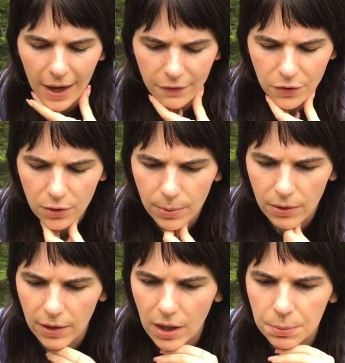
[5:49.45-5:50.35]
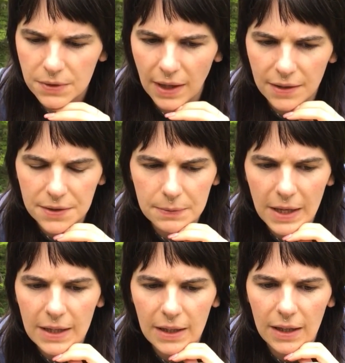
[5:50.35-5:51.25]
after about a couple days of
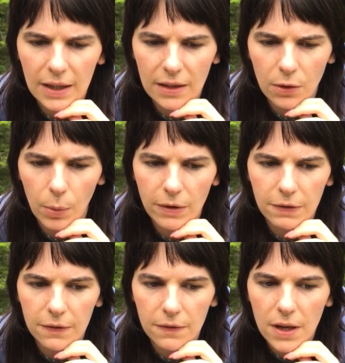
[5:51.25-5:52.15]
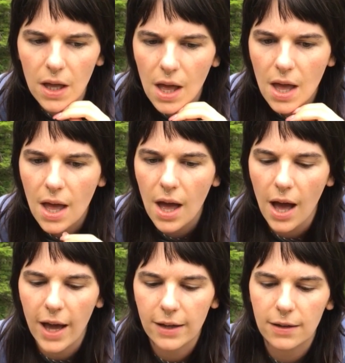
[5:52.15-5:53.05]
taking the 150,
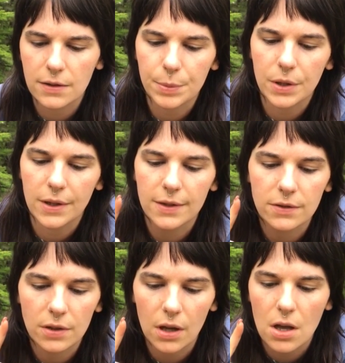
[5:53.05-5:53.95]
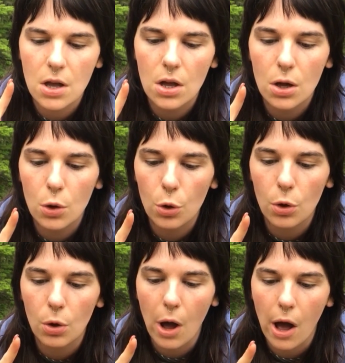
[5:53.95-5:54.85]
I experienced
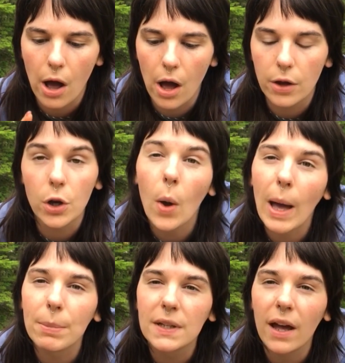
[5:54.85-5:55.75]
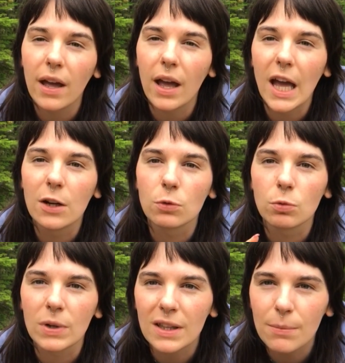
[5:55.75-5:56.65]
no appetite and
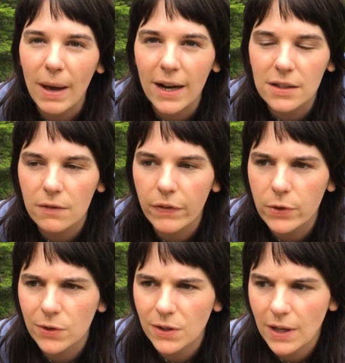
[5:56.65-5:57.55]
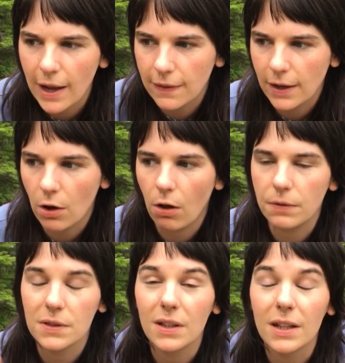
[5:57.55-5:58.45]
really bad confusion, and then all of a
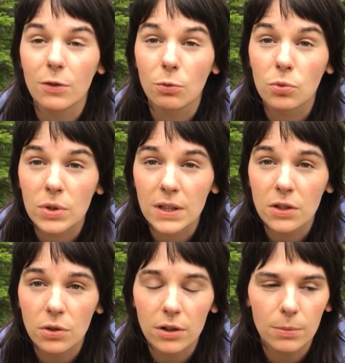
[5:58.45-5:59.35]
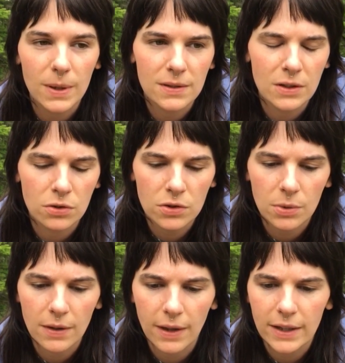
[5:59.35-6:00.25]
sudden it really triggered my seizures. So
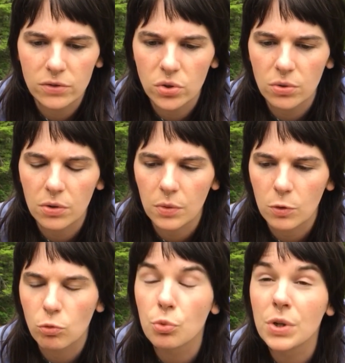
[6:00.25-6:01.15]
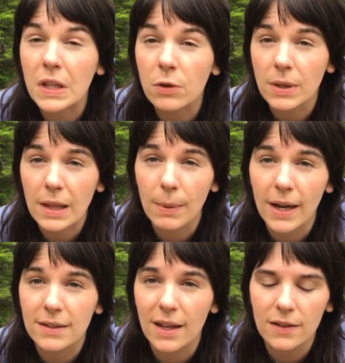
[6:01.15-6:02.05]
I had like 2 or 3 really, really
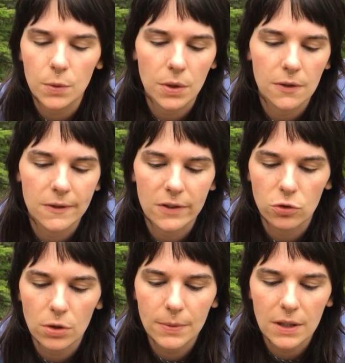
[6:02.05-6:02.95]
bad days where I was extremely